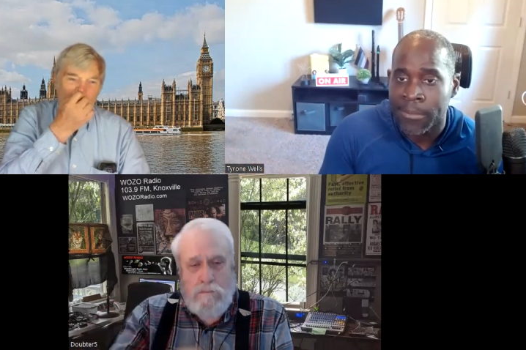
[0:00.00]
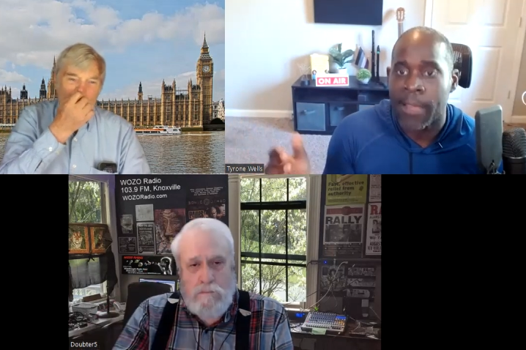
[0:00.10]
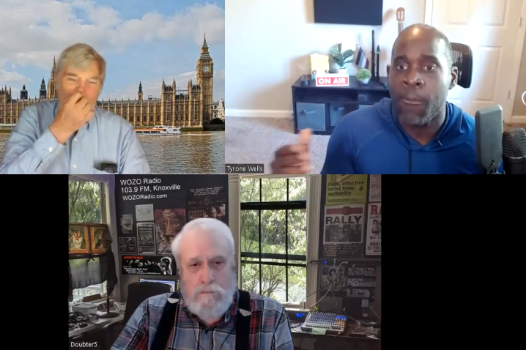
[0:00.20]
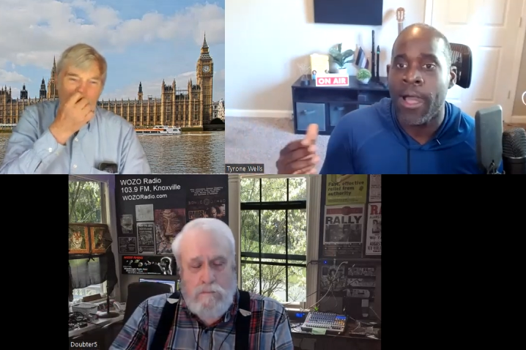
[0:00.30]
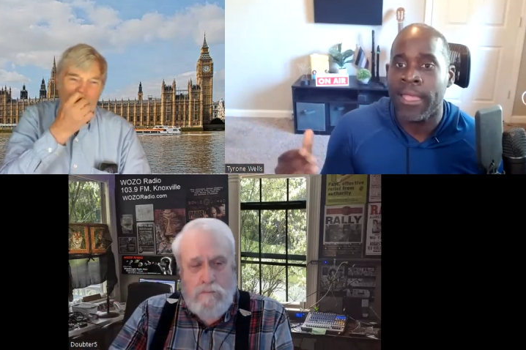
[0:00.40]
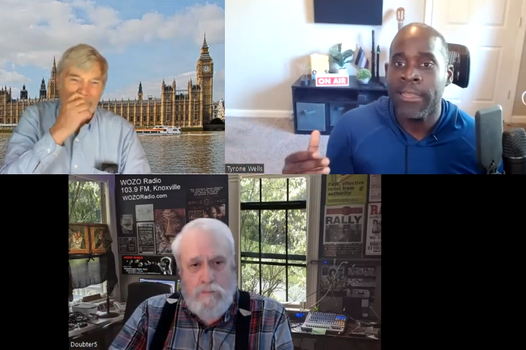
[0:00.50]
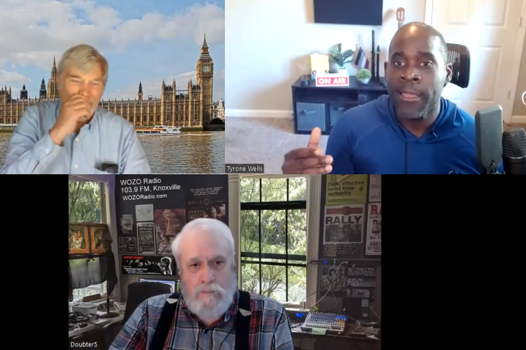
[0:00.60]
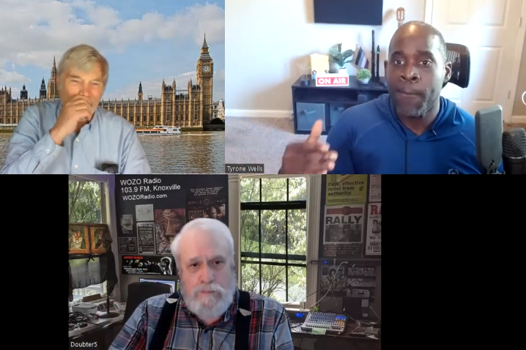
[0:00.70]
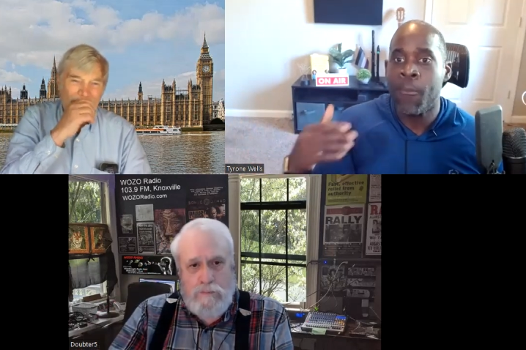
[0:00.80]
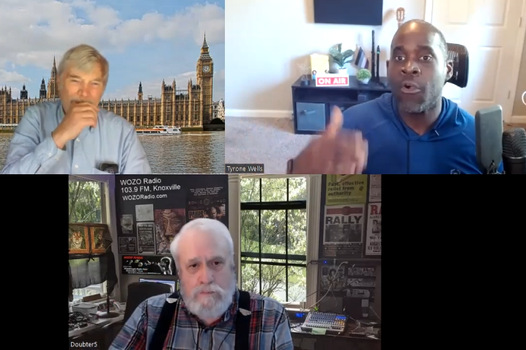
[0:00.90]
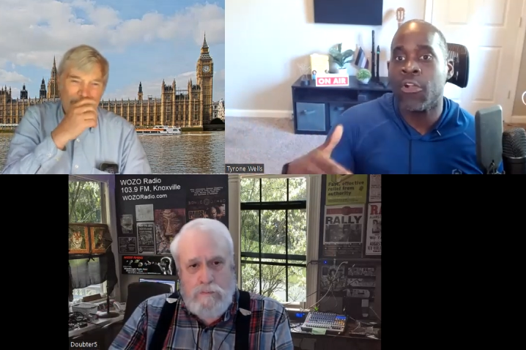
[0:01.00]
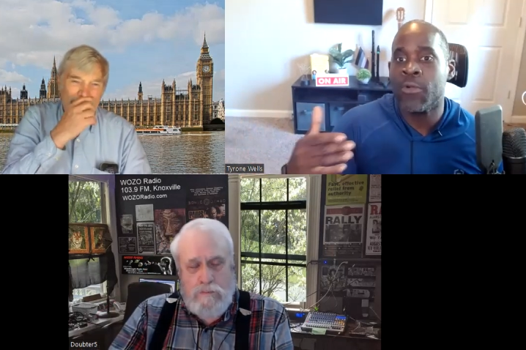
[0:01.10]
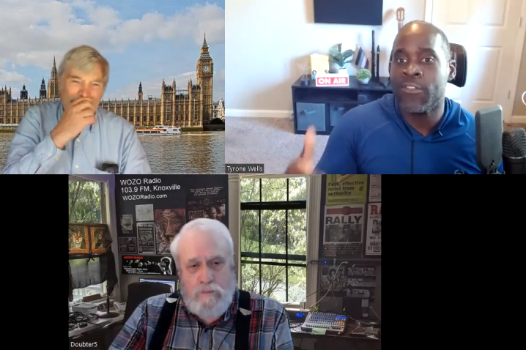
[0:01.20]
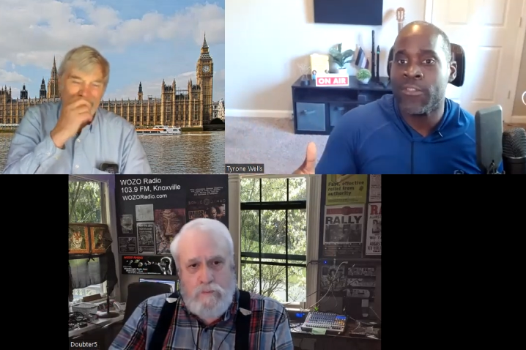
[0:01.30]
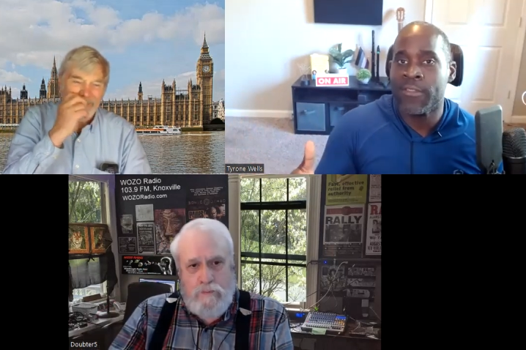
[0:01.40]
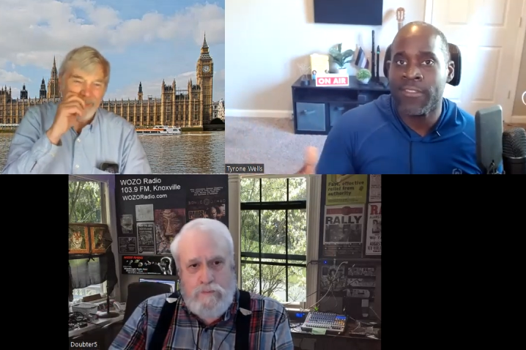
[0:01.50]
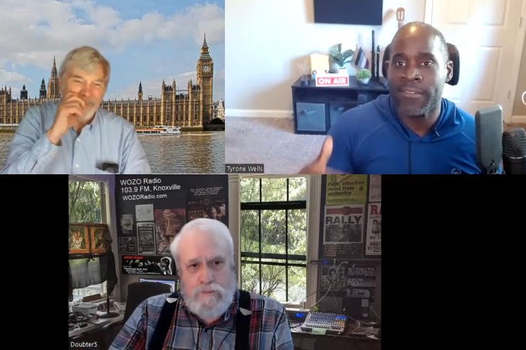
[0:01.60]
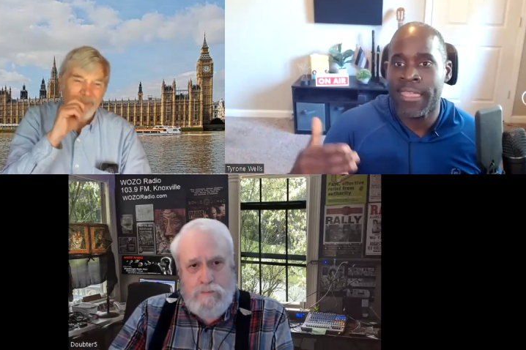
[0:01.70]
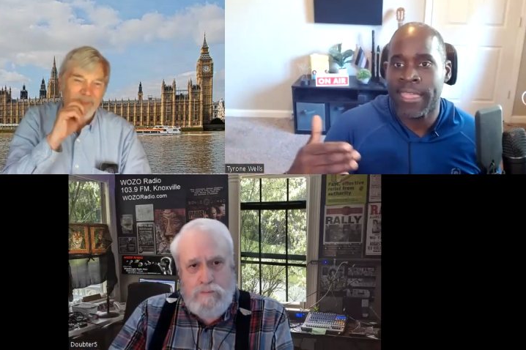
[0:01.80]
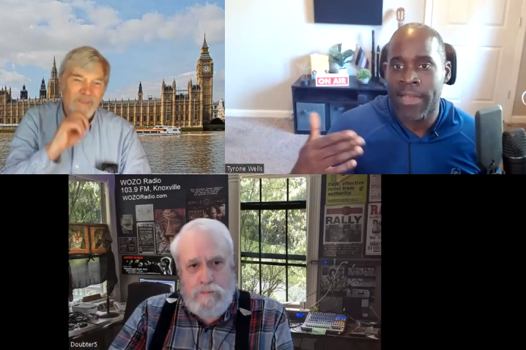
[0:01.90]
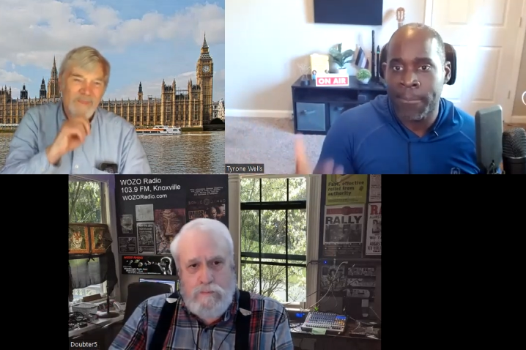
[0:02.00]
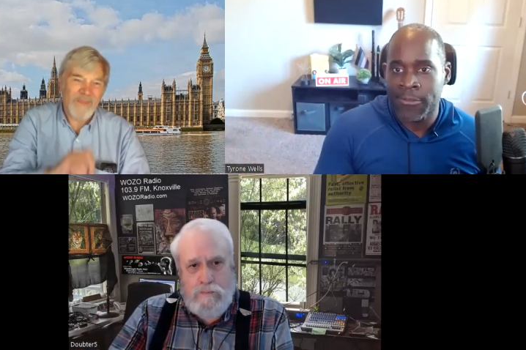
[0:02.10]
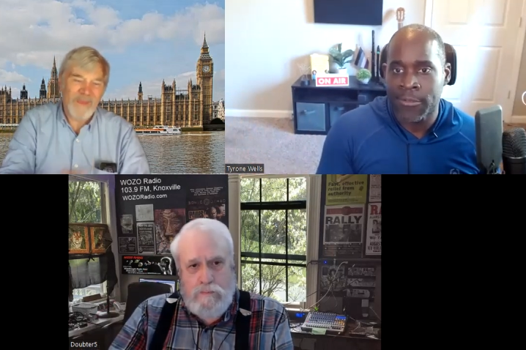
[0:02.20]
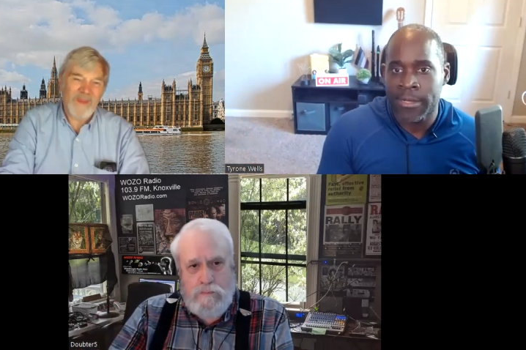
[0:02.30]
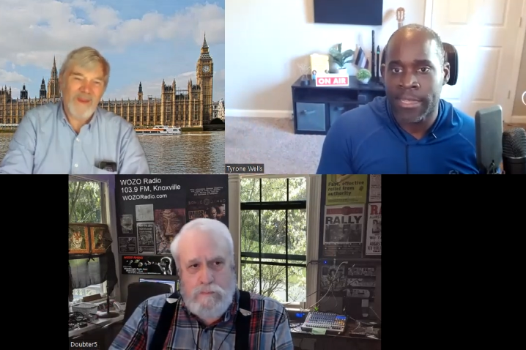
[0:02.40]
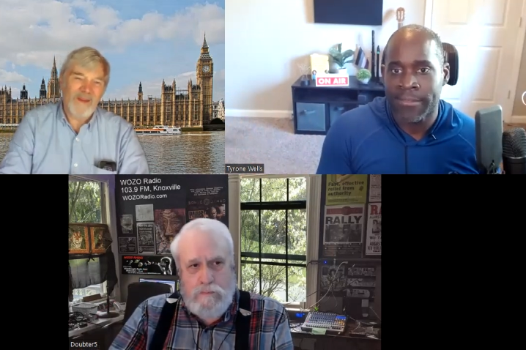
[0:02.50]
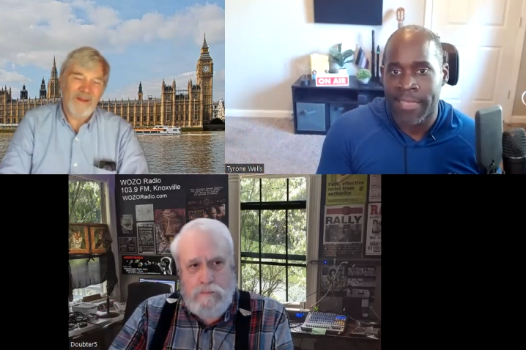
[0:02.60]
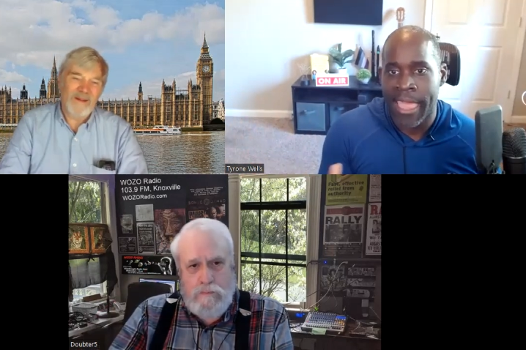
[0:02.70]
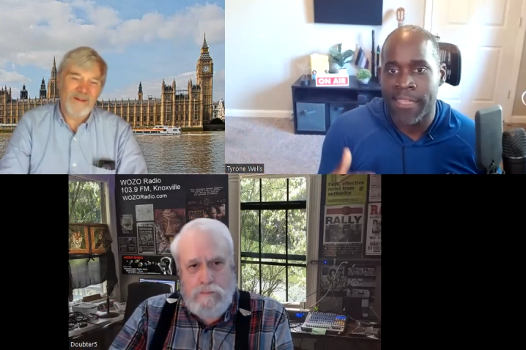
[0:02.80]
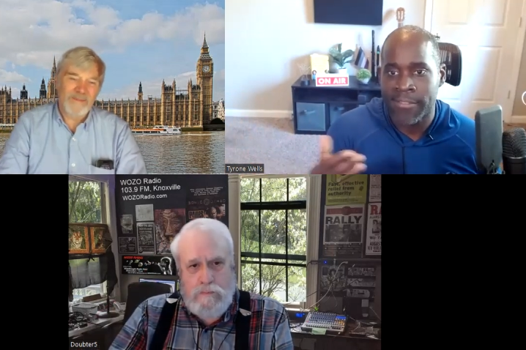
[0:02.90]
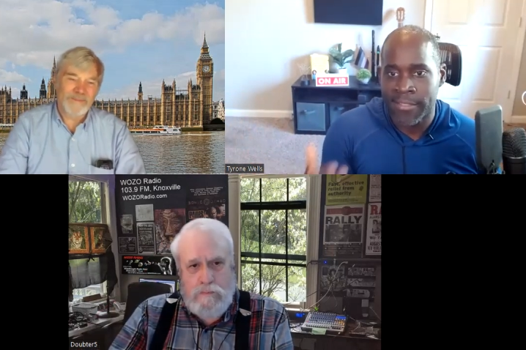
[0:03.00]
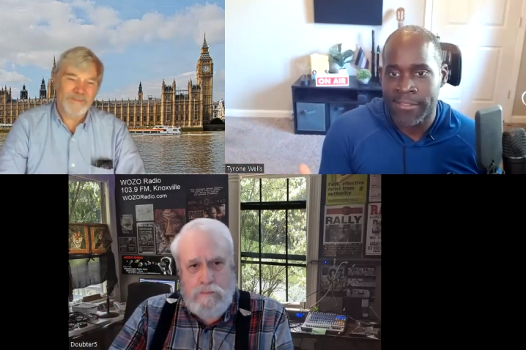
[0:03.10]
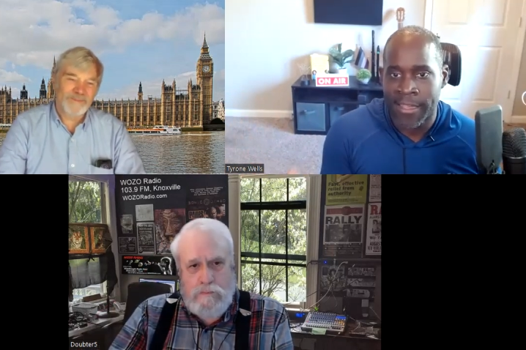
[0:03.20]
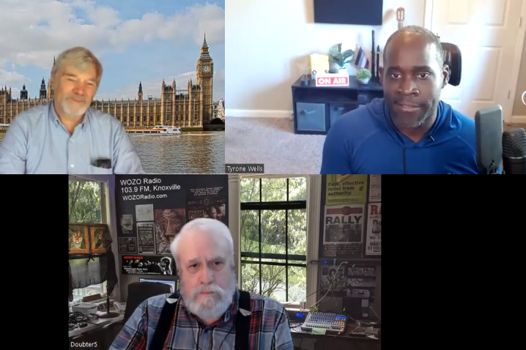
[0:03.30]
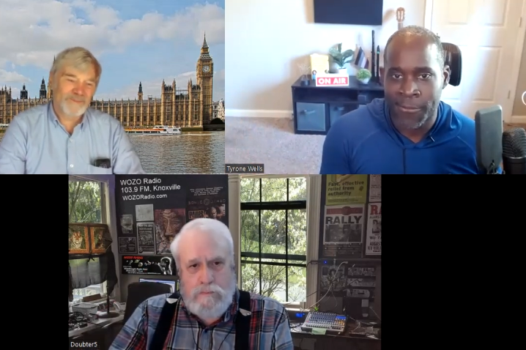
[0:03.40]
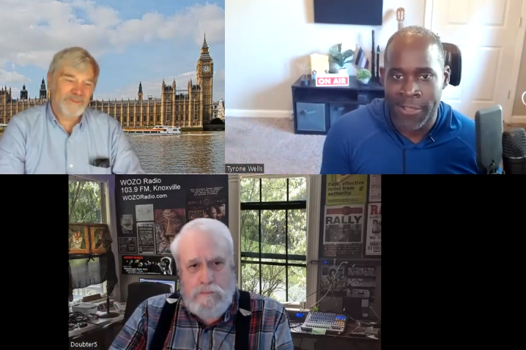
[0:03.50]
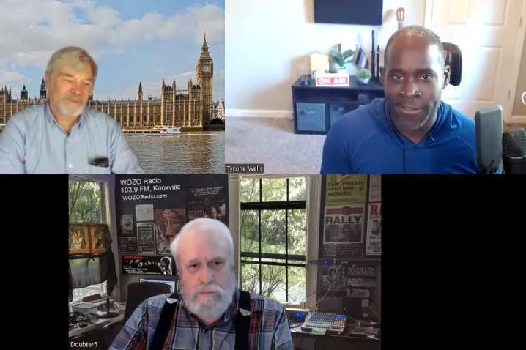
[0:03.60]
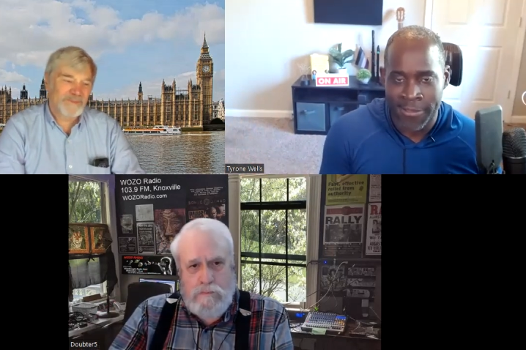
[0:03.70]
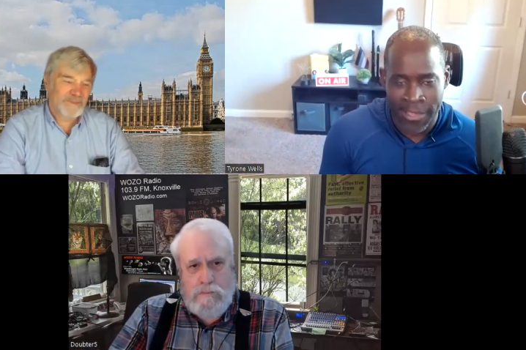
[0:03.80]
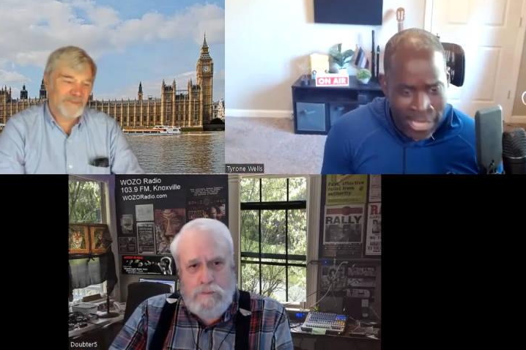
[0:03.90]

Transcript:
Speaker 1: but I want more Christians to take an opportunity to ask these kinds of questions.